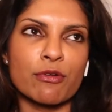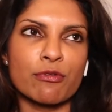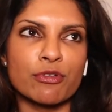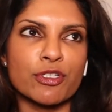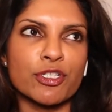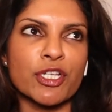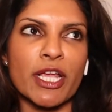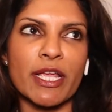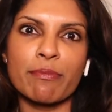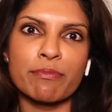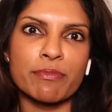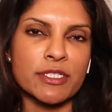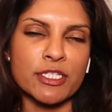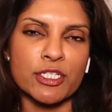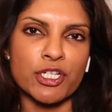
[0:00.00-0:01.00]

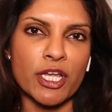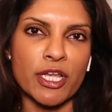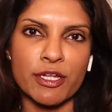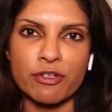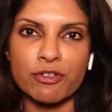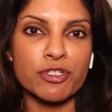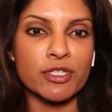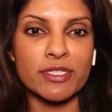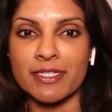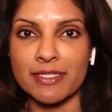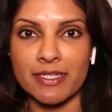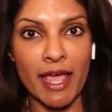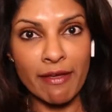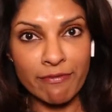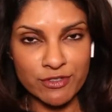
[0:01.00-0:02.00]
shape to change, it
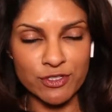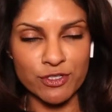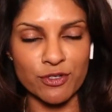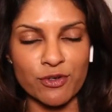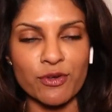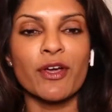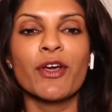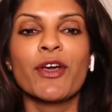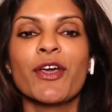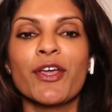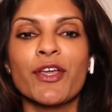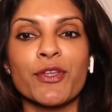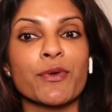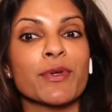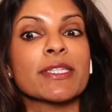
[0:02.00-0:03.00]
doesn't have to.
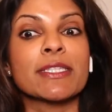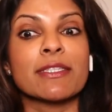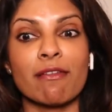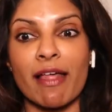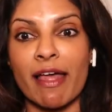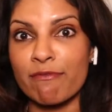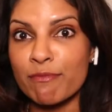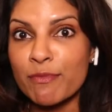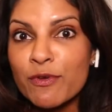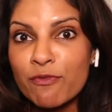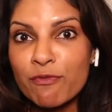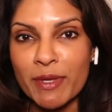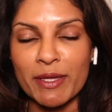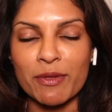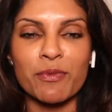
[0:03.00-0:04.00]
You can still have
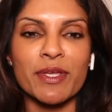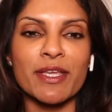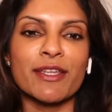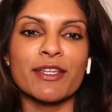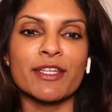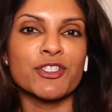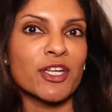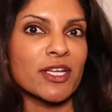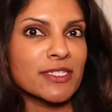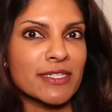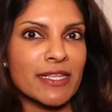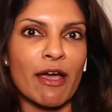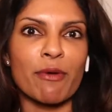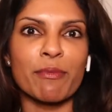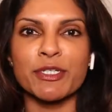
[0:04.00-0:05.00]
movement. We can
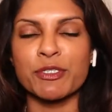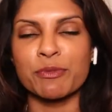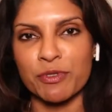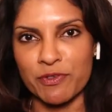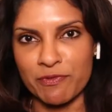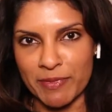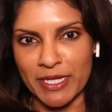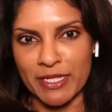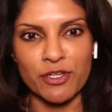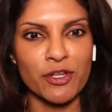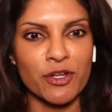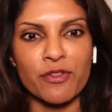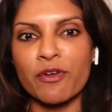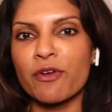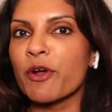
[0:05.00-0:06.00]
adjust how much movement.
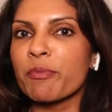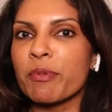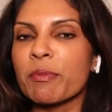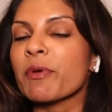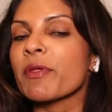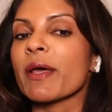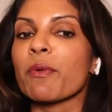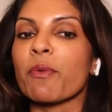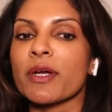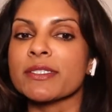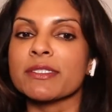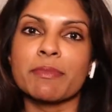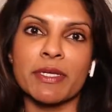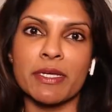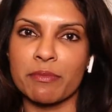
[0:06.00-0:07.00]
There are people that
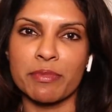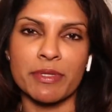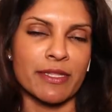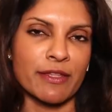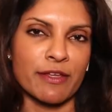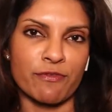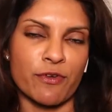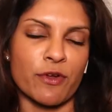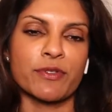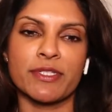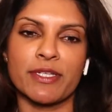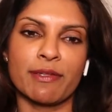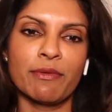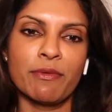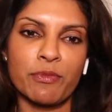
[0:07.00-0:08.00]
want to be completely
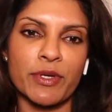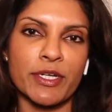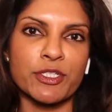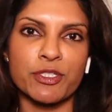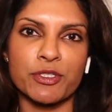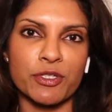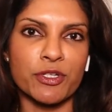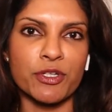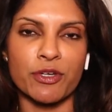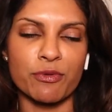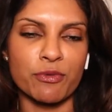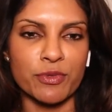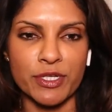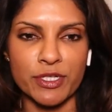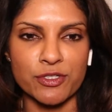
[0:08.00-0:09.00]
frozen, which,
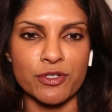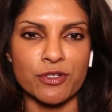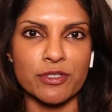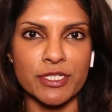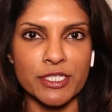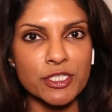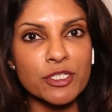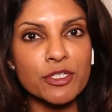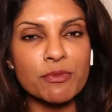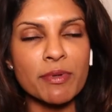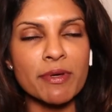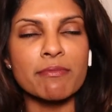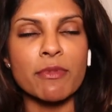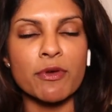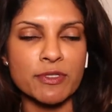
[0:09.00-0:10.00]
we can certainly do,
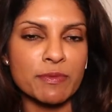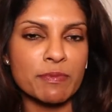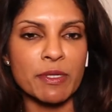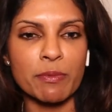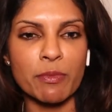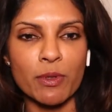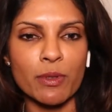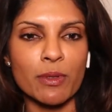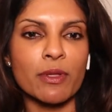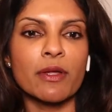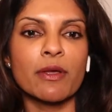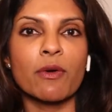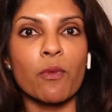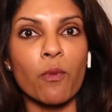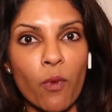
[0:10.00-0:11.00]
but most people
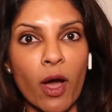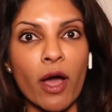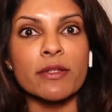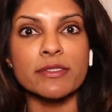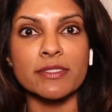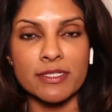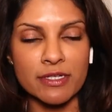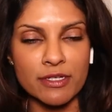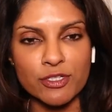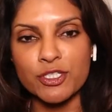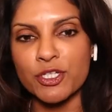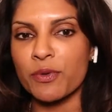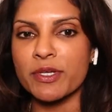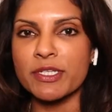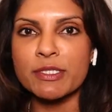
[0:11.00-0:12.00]
want to
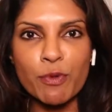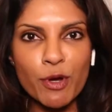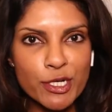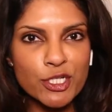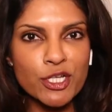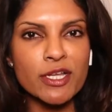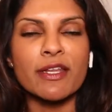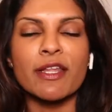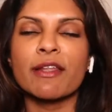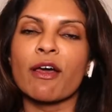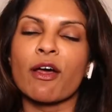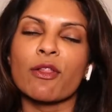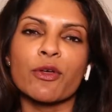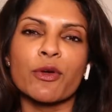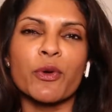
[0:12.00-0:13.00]
show expression and
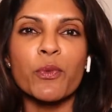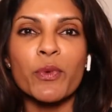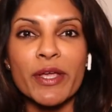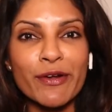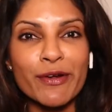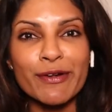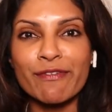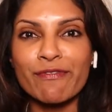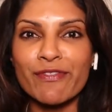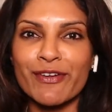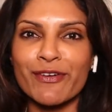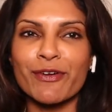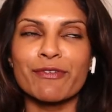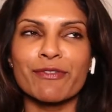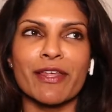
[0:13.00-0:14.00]
not look weird if
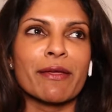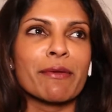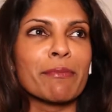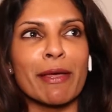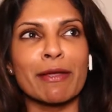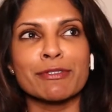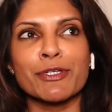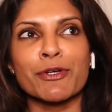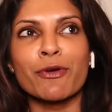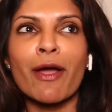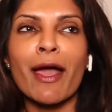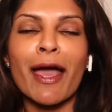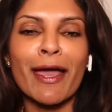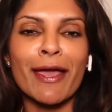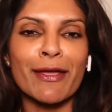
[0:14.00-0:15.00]
they're like about to
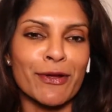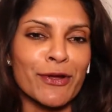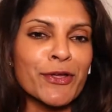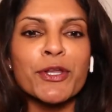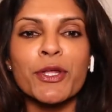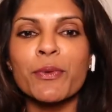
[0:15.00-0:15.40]
cry or,